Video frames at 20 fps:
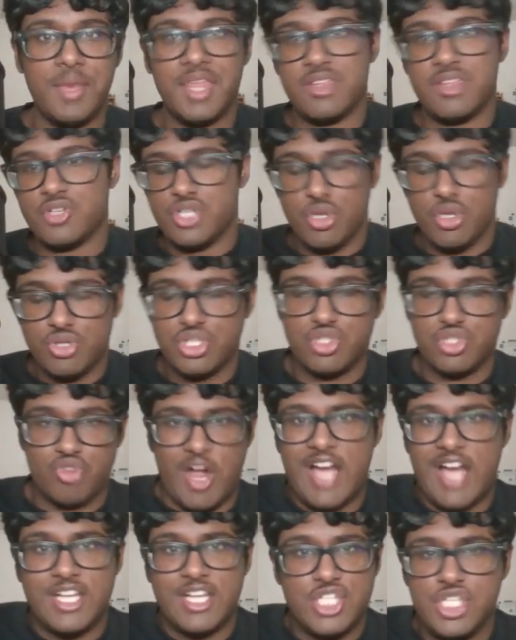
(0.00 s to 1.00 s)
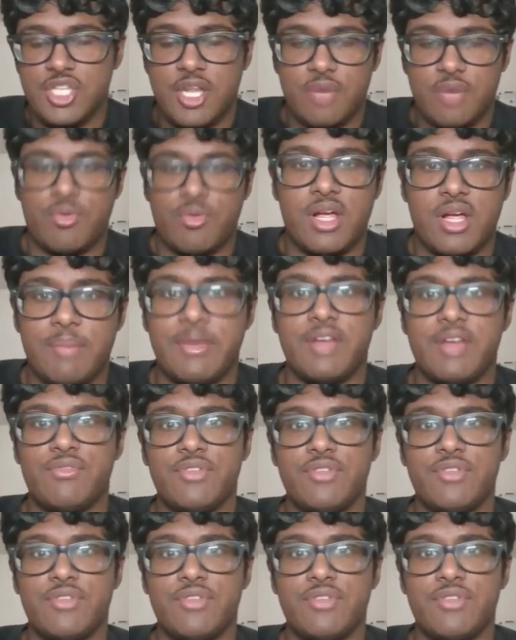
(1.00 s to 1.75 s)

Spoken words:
And there's no strategy that I recommend